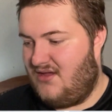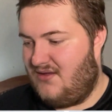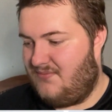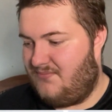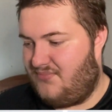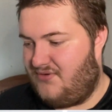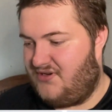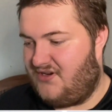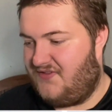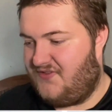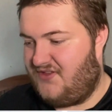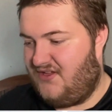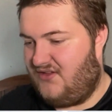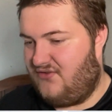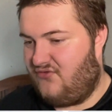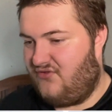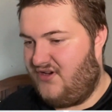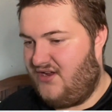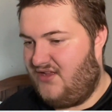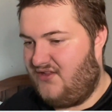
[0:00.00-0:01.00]
but I think
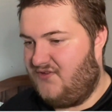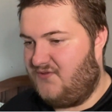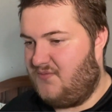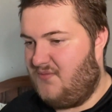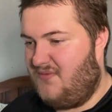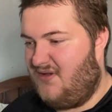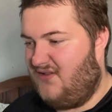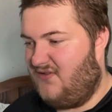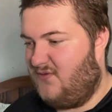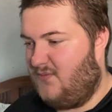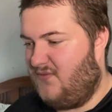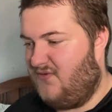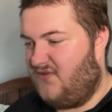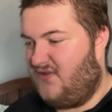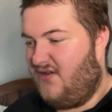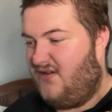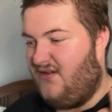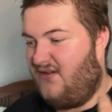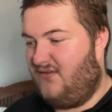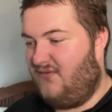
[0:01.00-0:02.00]
Cronulla's momentum is
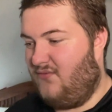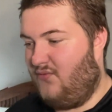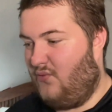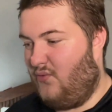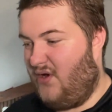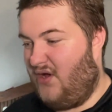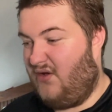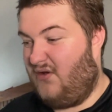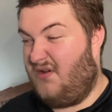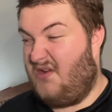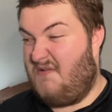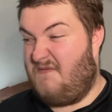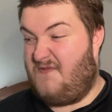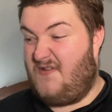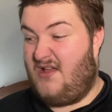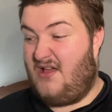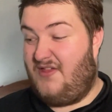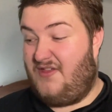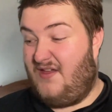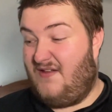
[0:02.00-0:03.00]
going well. And if
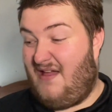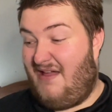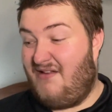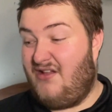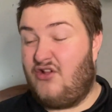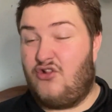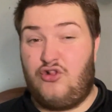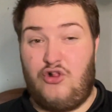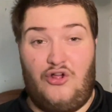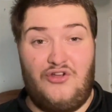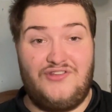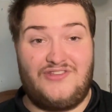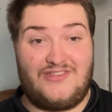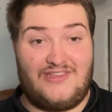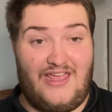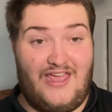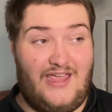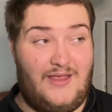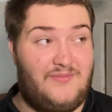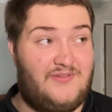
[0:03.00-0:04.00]
they're having close
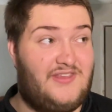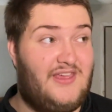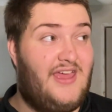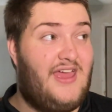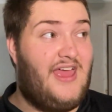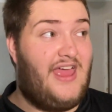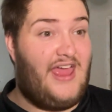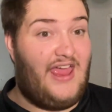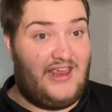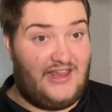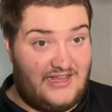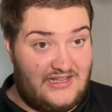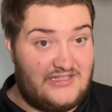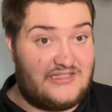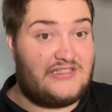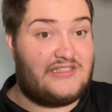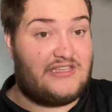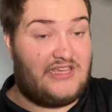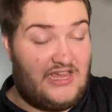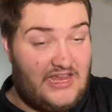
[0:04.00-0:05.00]
games
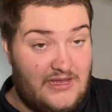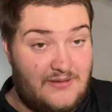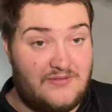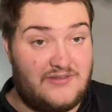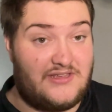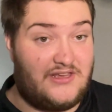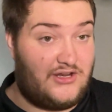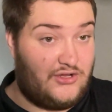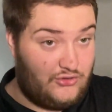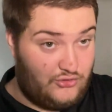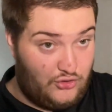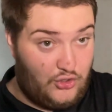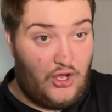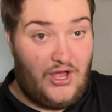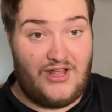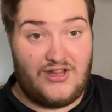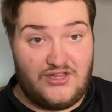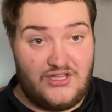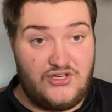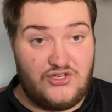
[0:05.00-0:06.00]
against teams that are
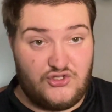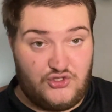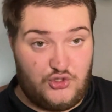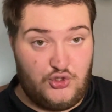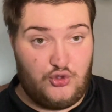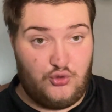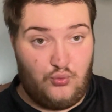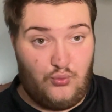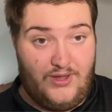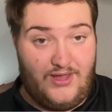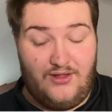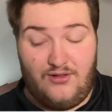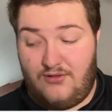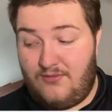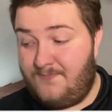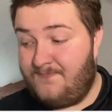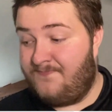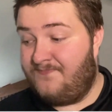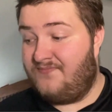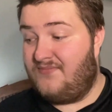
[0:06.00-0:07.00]
likely to do
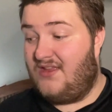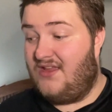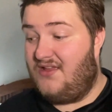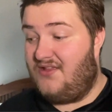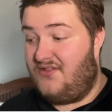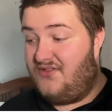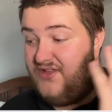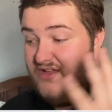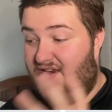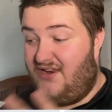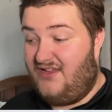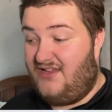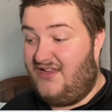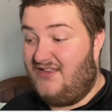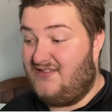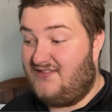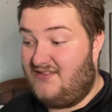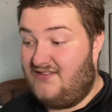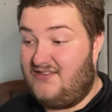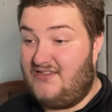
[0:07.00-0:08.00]
well, then
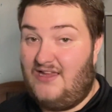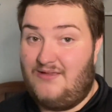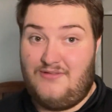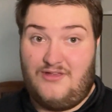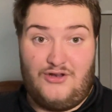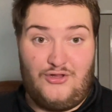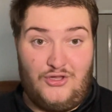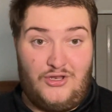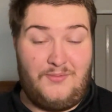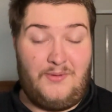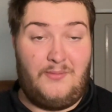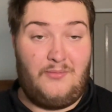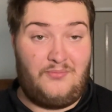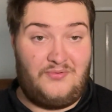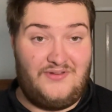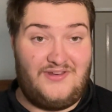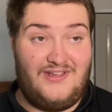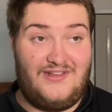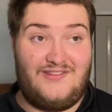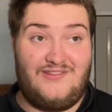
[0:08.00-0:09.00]
against the team that a lot of people
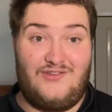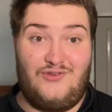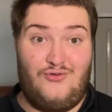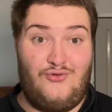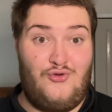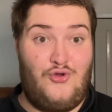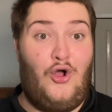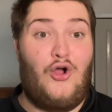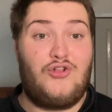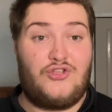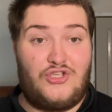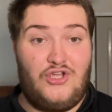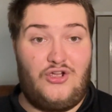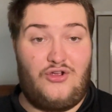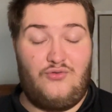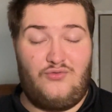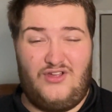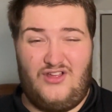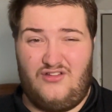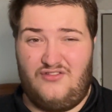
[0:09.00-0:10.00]
predict to not go
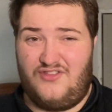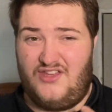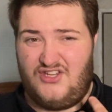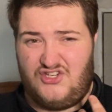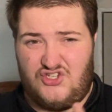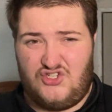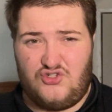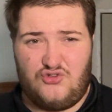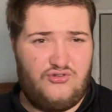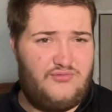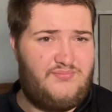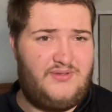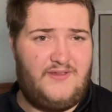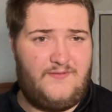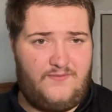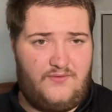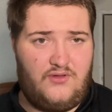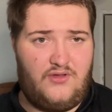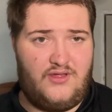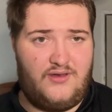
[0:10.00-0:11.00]
well, they should be
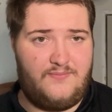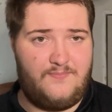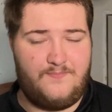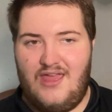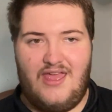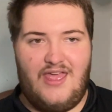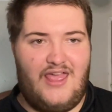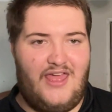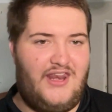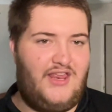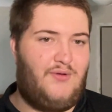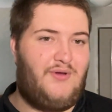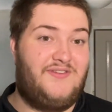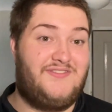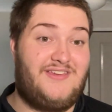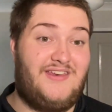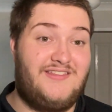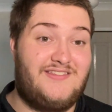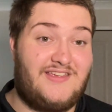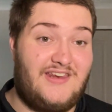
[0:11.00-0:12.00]
fine. Anyways,
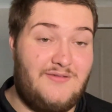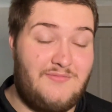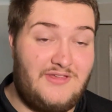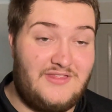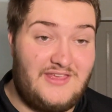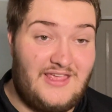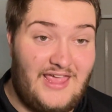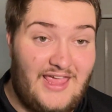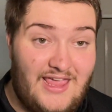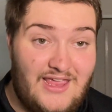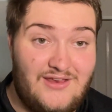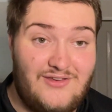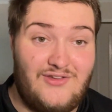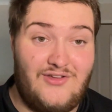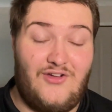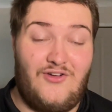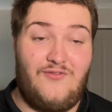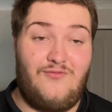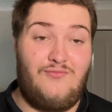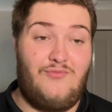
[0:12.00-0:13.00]
that is going to be the end
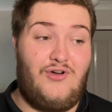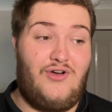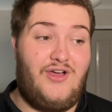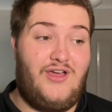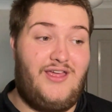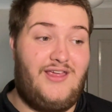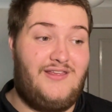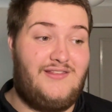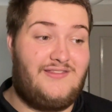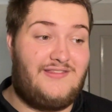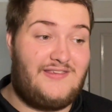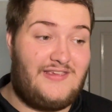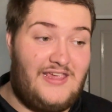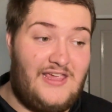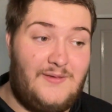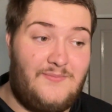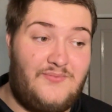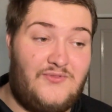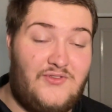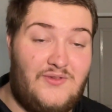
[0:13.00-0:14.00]
of my
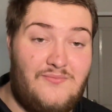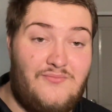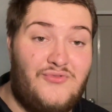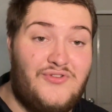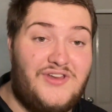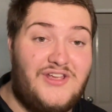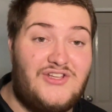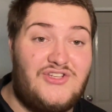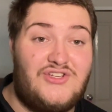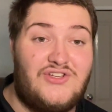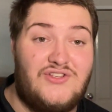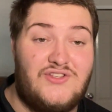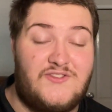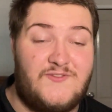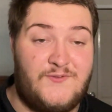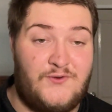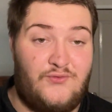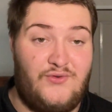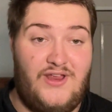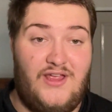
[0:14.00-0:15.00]
tips and predictions
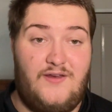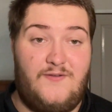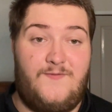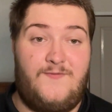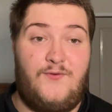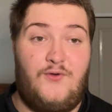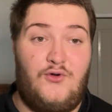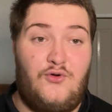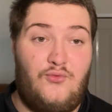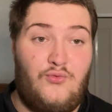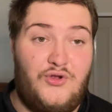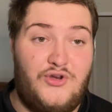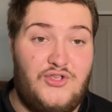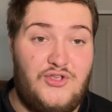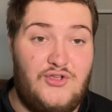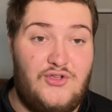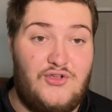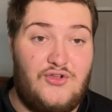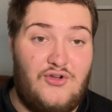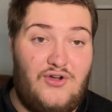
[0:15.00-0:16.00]
for round 4. What do
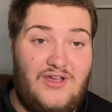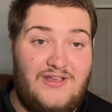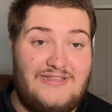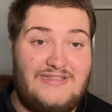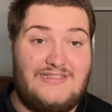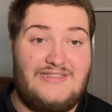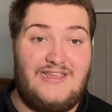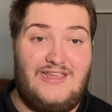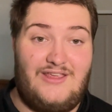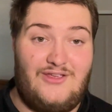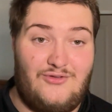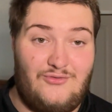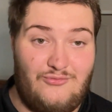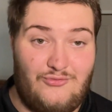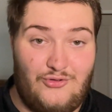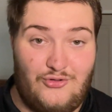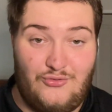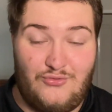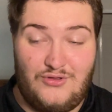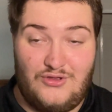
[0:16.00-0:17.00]
you guys think?
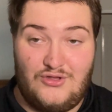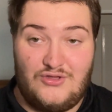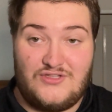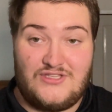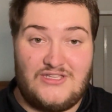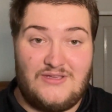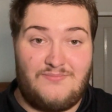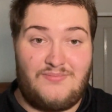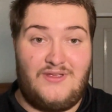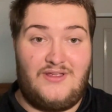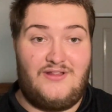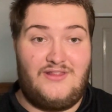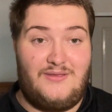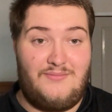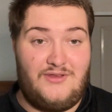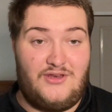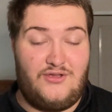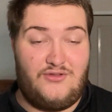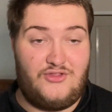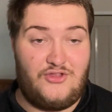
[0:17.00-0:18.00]
Who are you tipping? Let
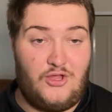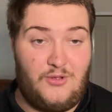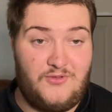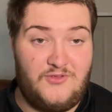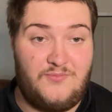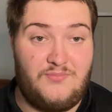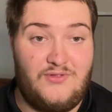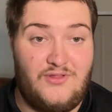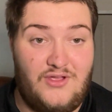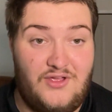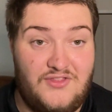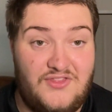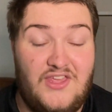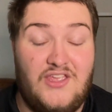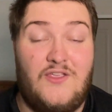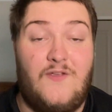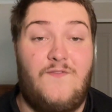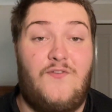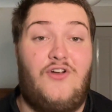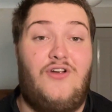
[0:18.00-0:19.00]
me know in the comments below.
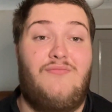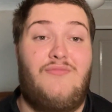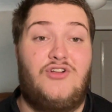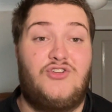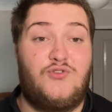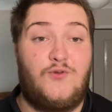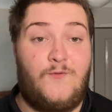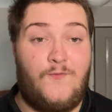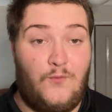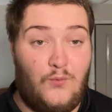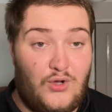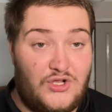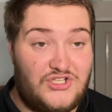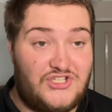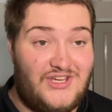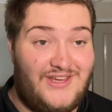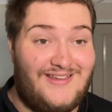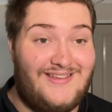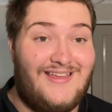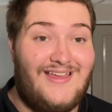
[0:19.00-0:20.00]
Thank you very much all for
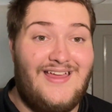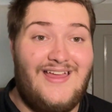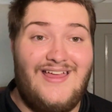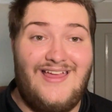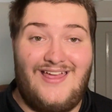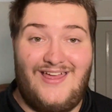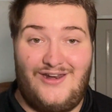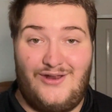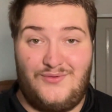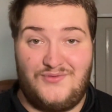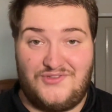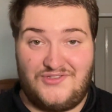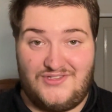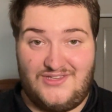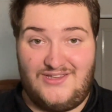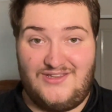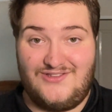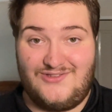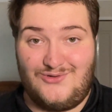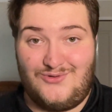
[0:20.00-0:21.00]
watching, and I will see
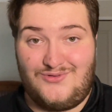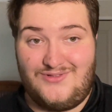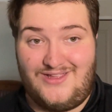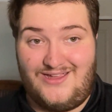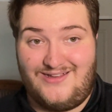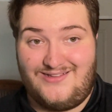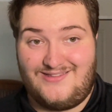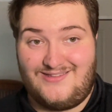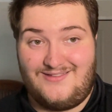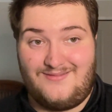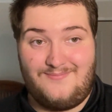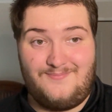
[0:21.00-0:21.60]
you all later.